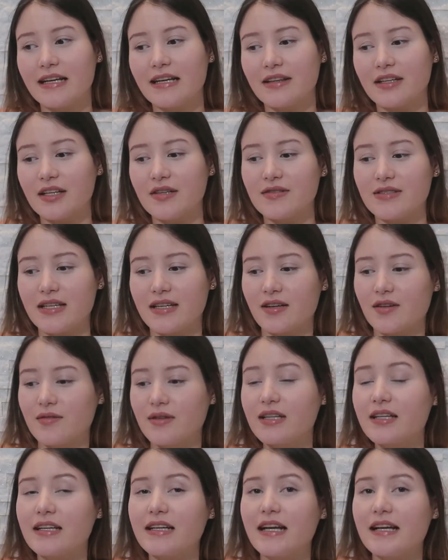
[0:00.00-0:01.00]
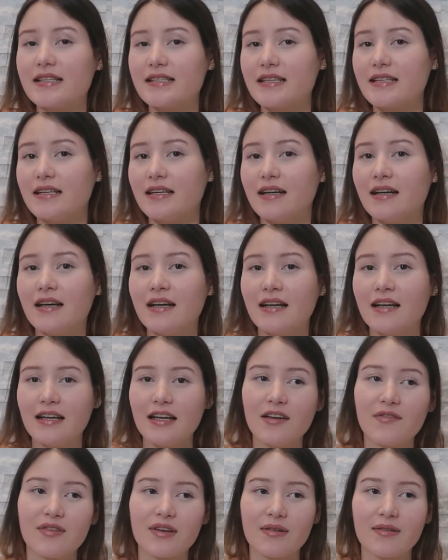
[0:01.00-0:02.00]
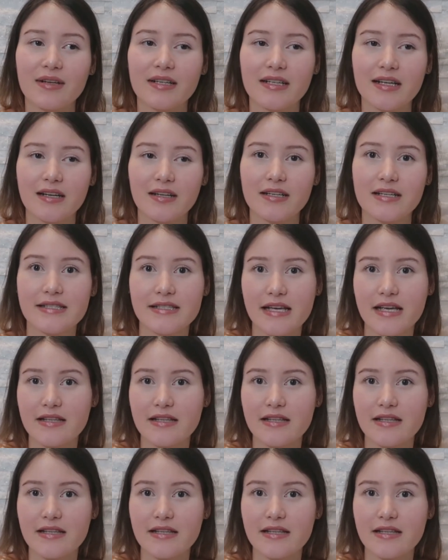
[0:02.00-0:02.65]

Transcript: and I thought it was like a really good idea if we went like on a